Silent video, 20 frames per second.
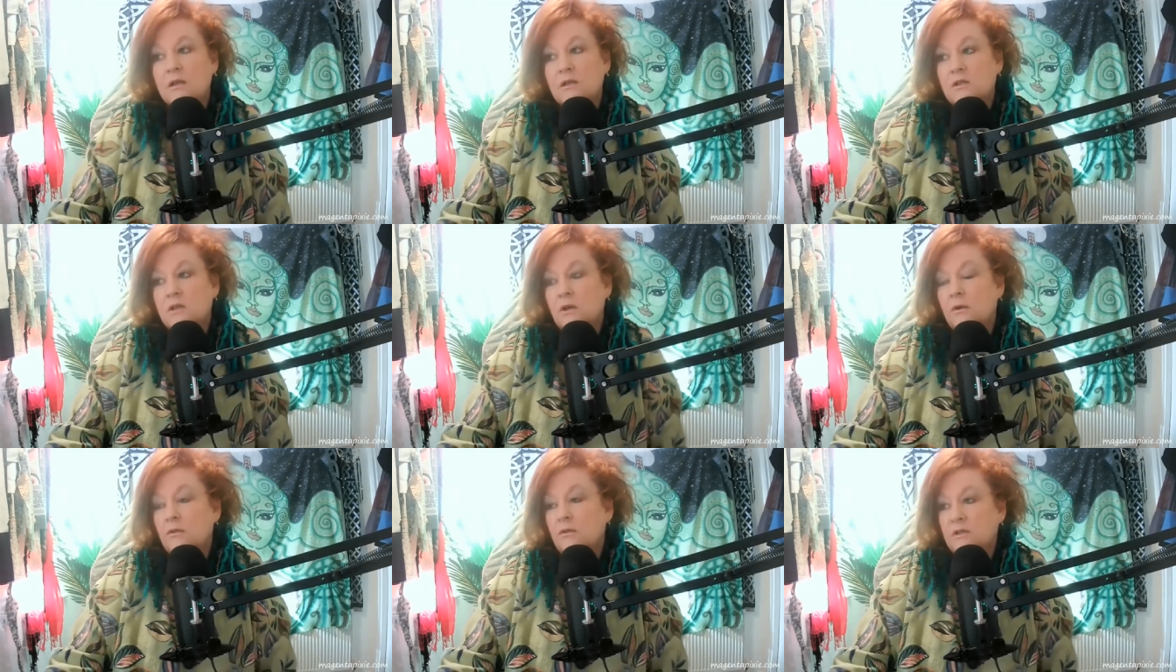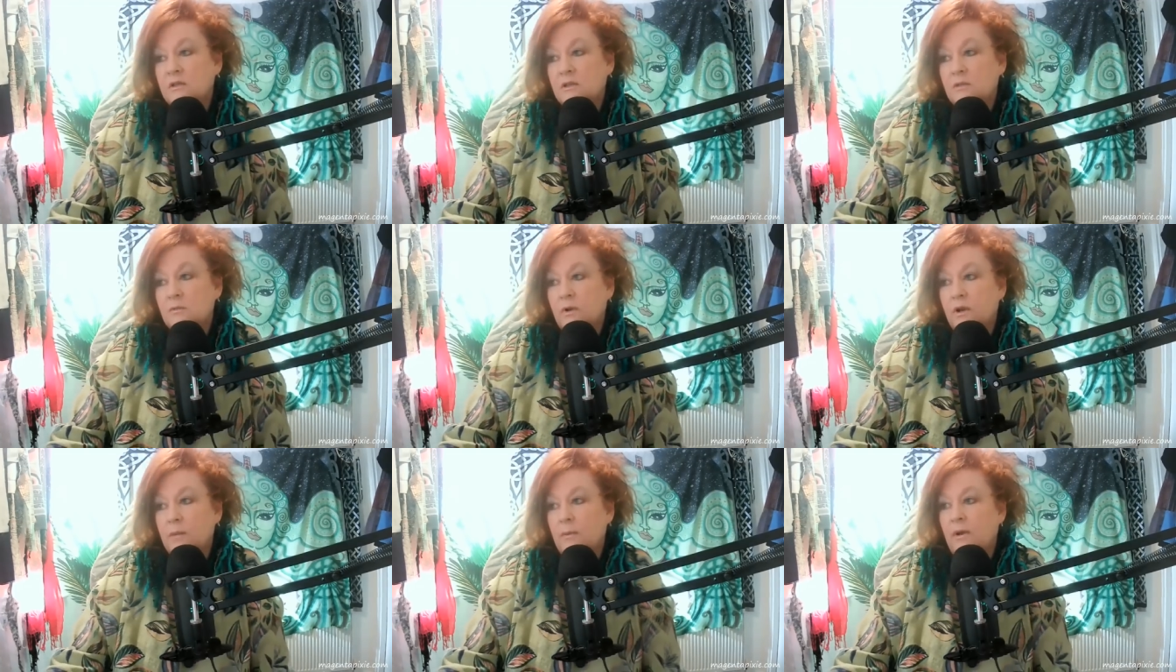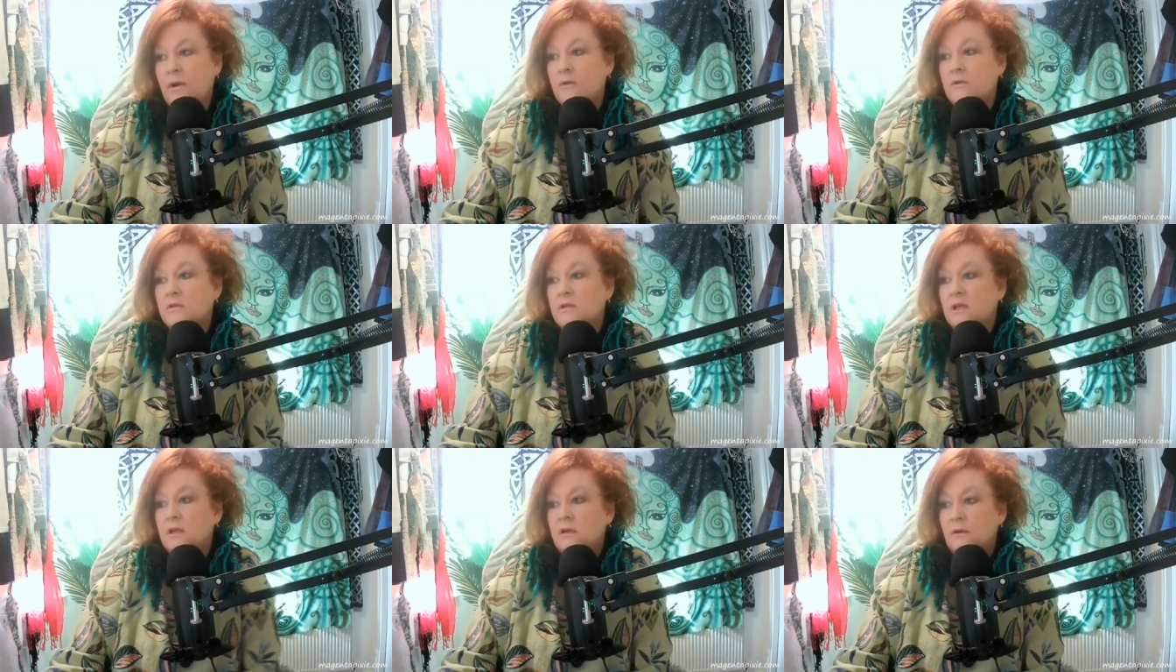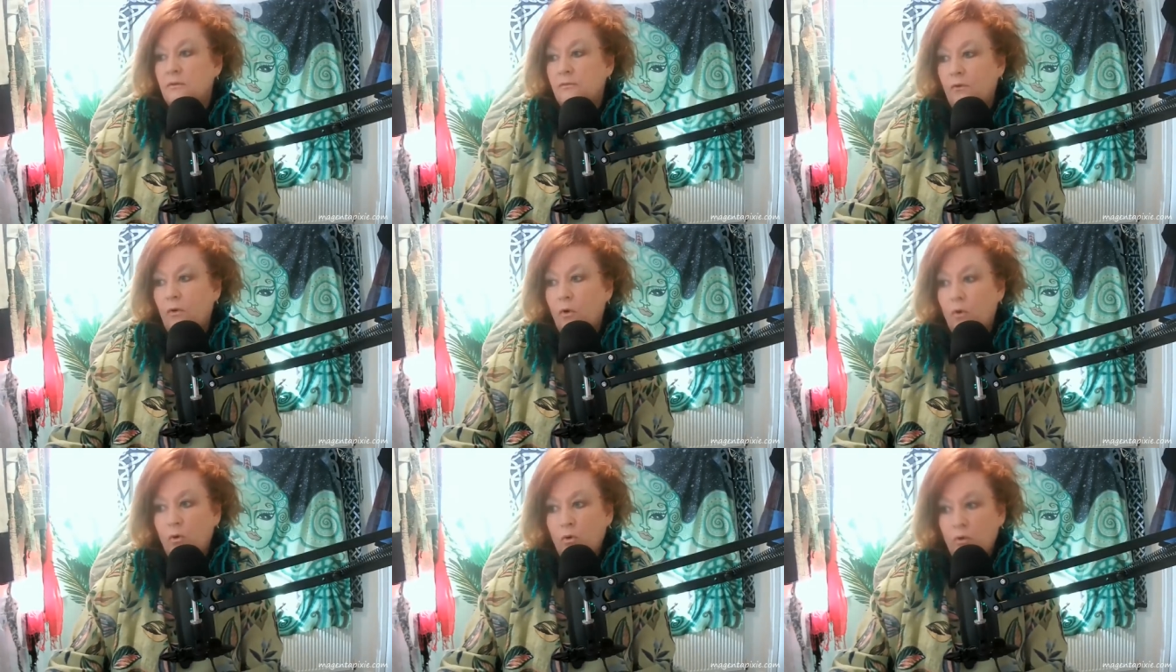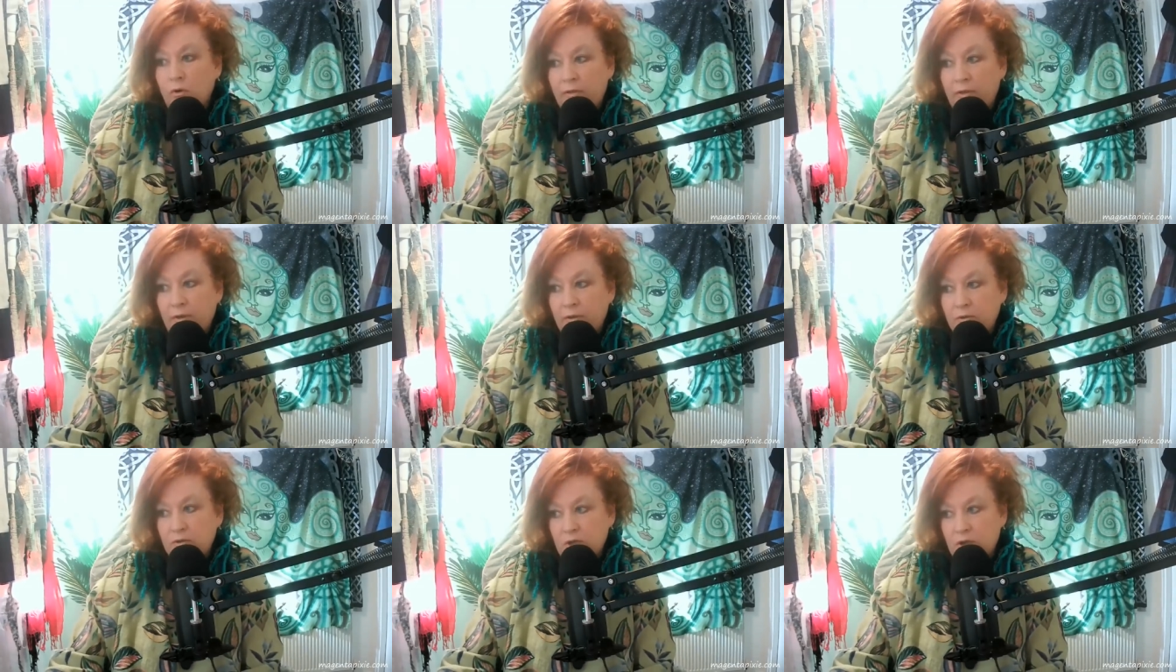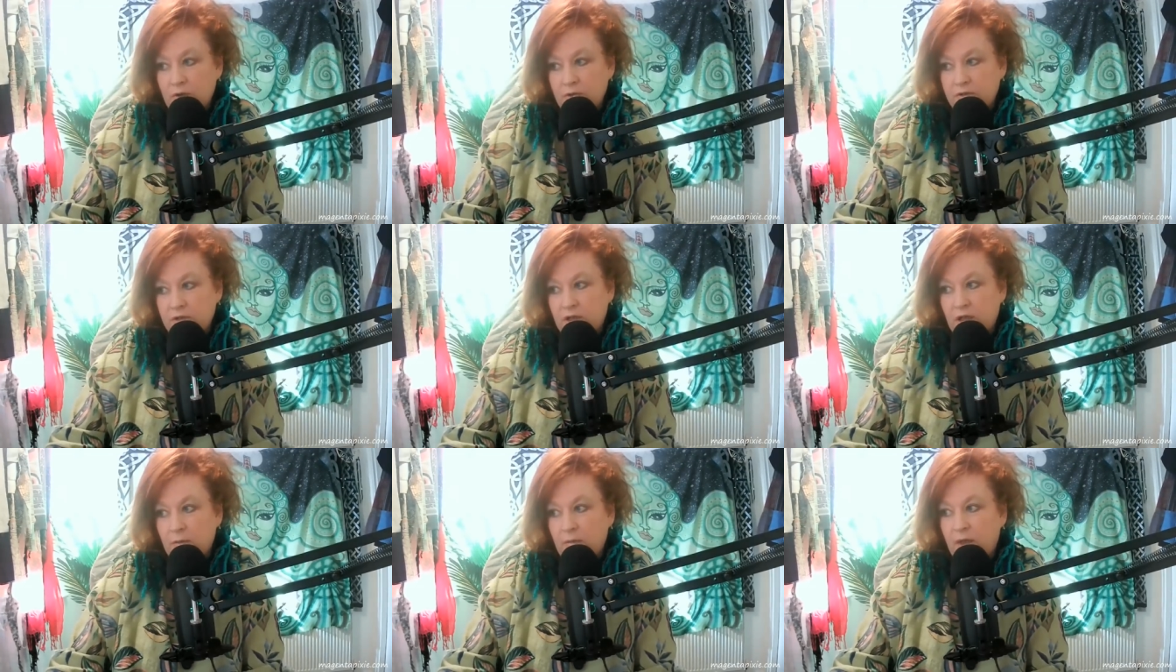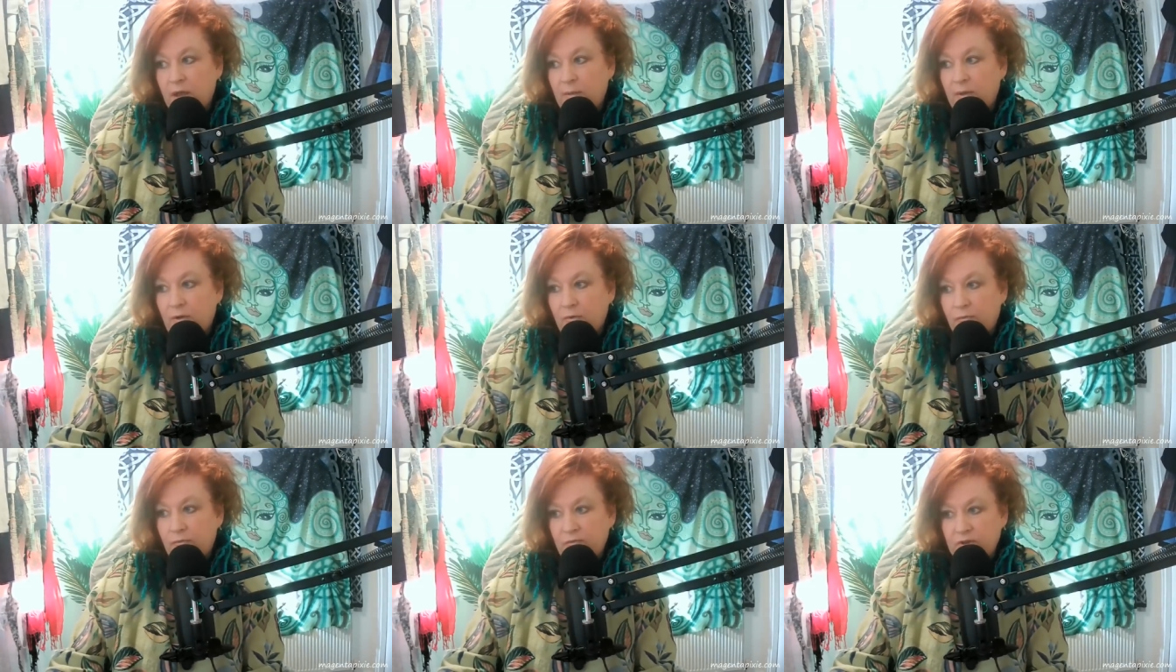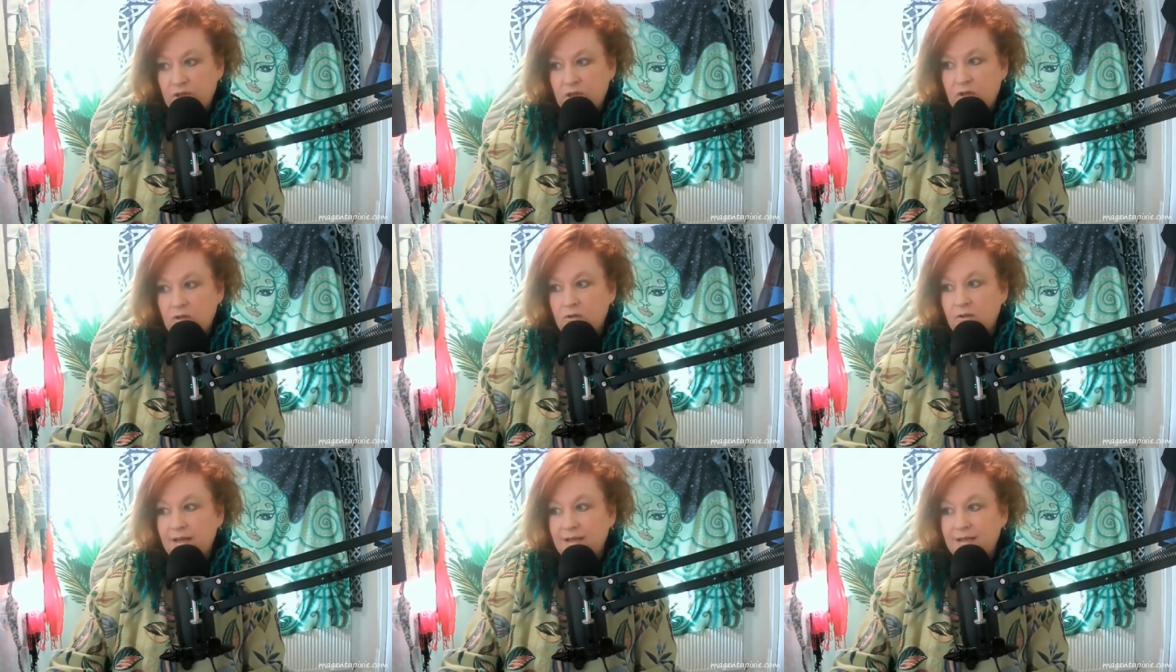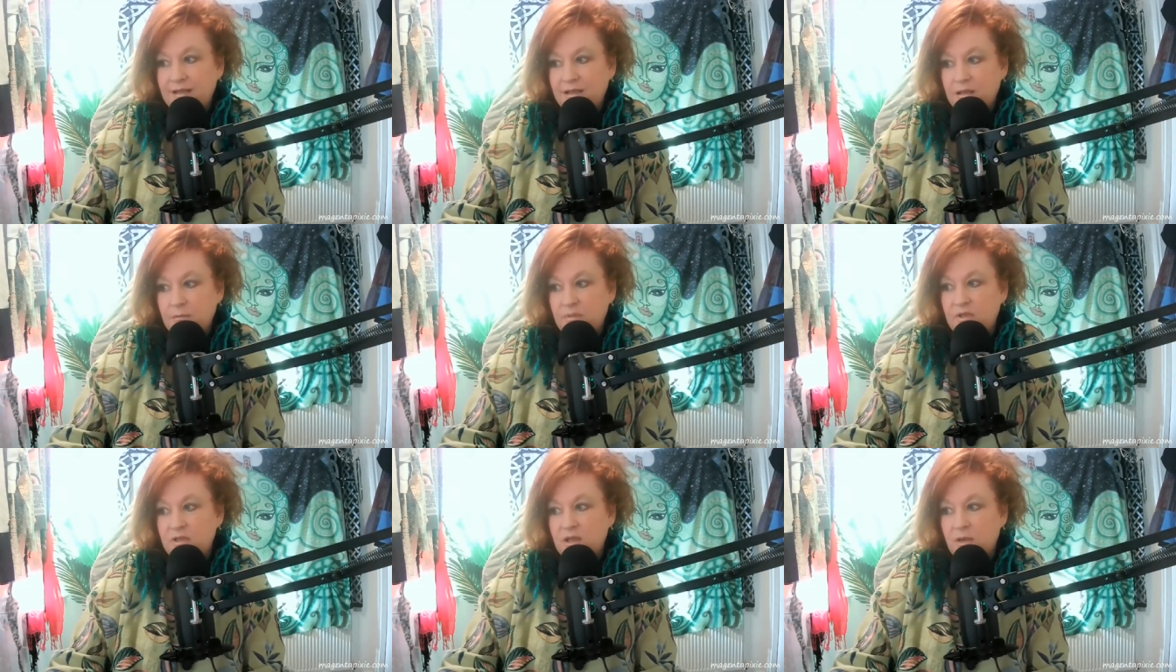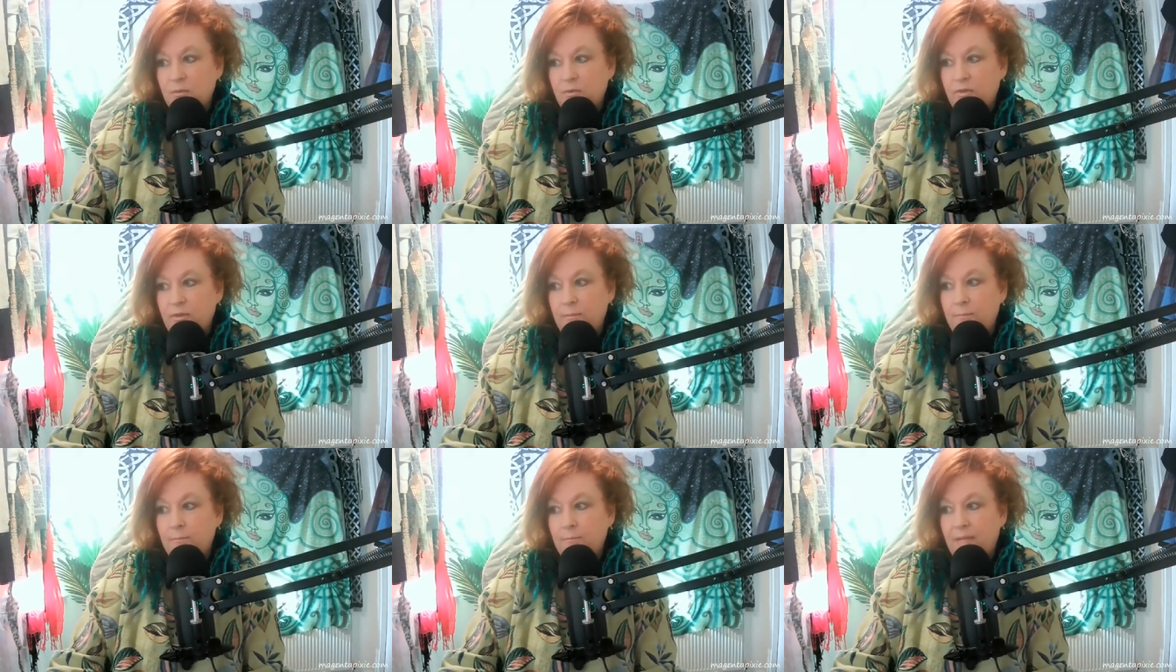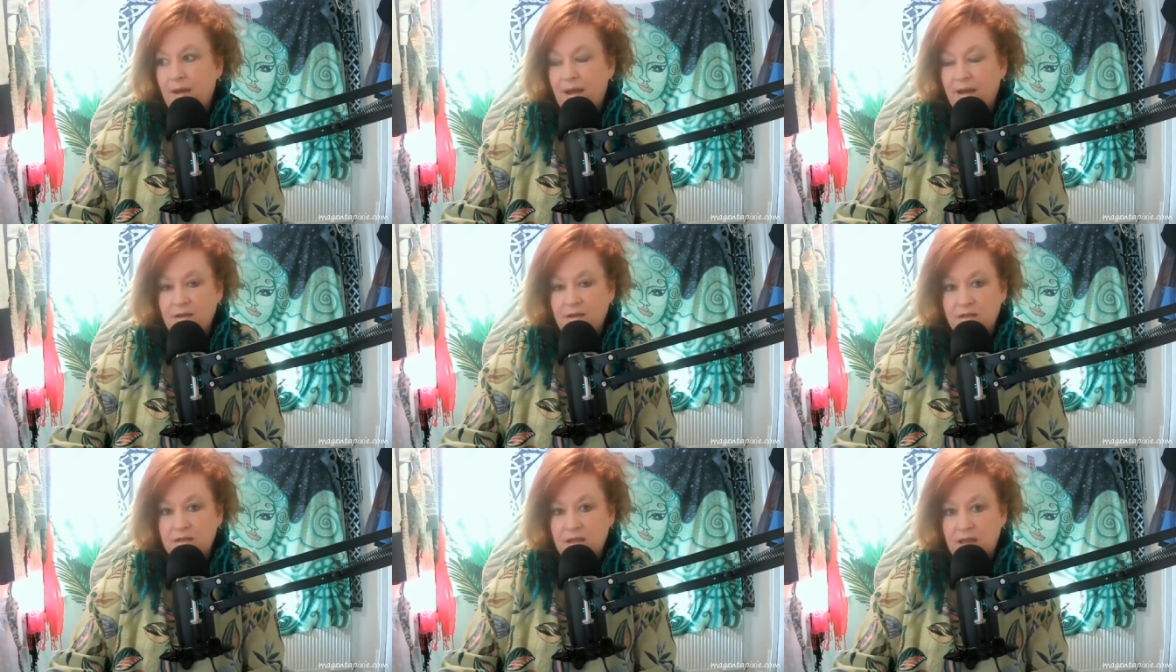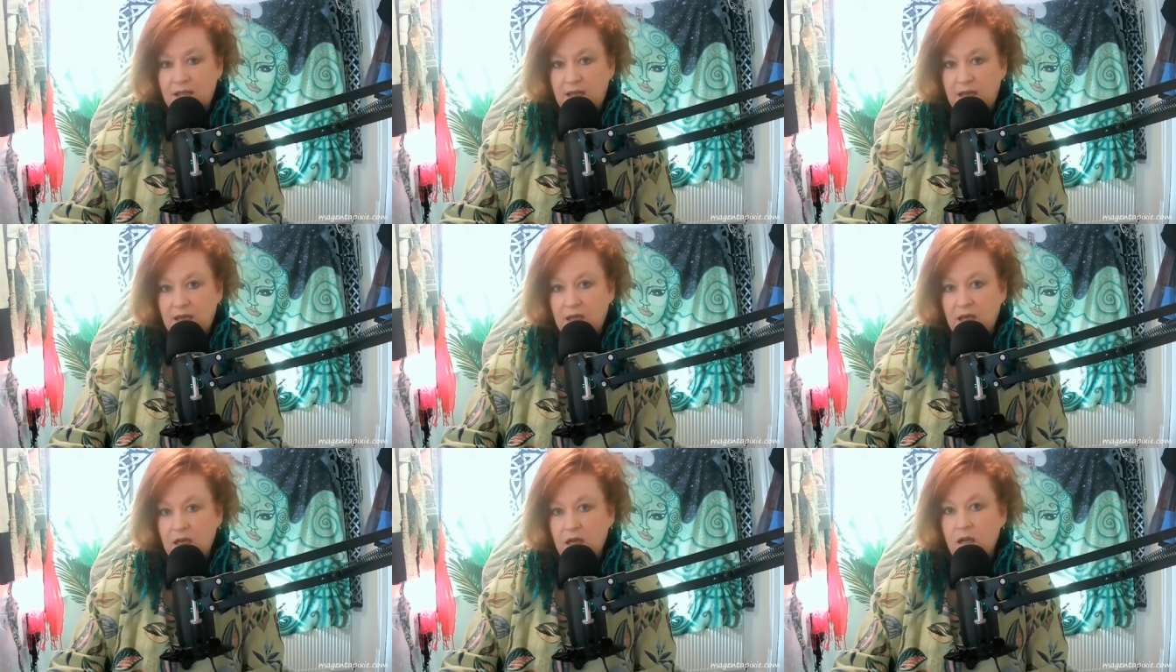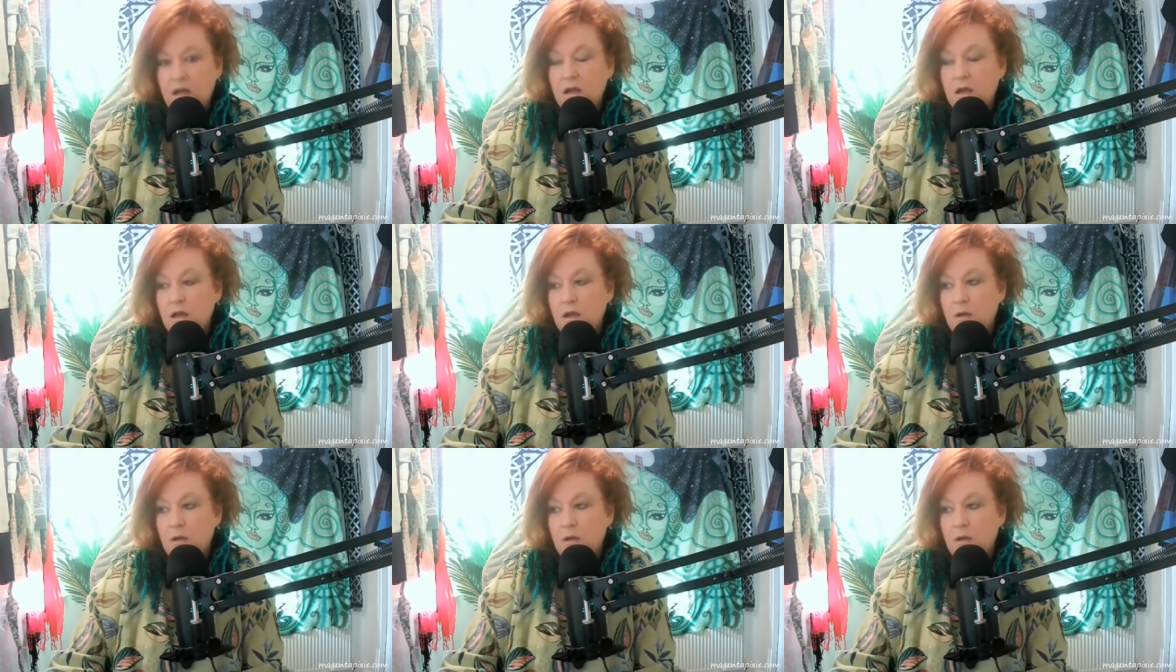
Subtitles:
So this is what I posted. For all those asking me about physical intimacy with a Maxine,